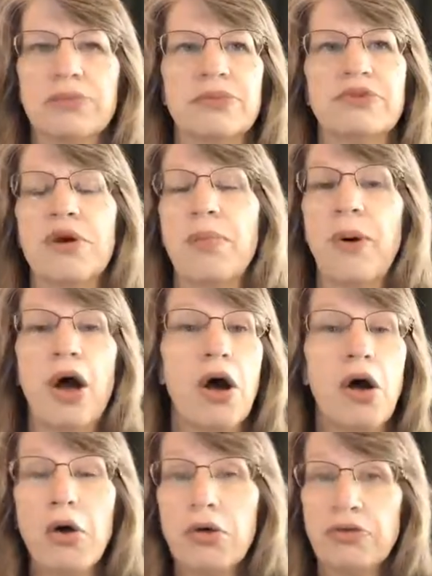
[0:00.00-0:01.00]

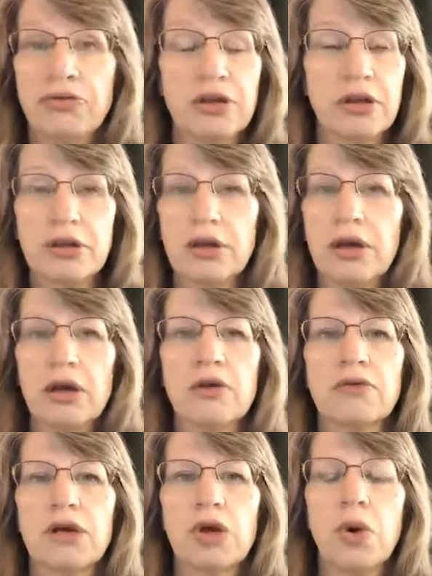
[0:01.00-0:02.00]
supposed
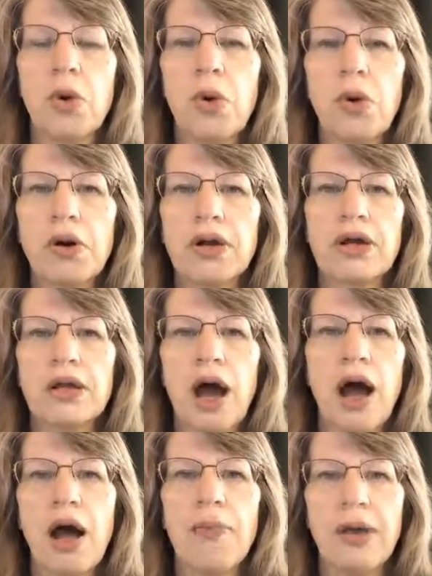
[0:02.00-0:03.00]
recorded
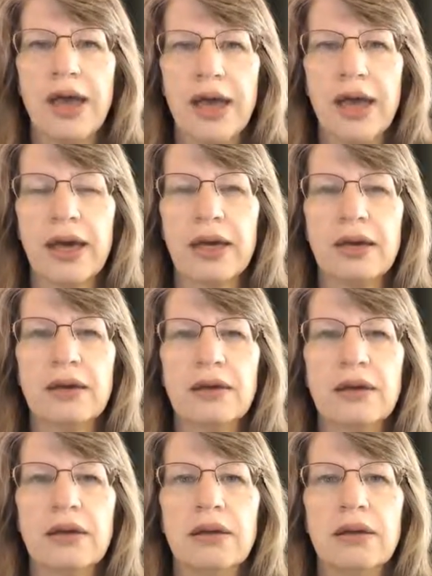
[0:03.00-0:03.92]
op-ed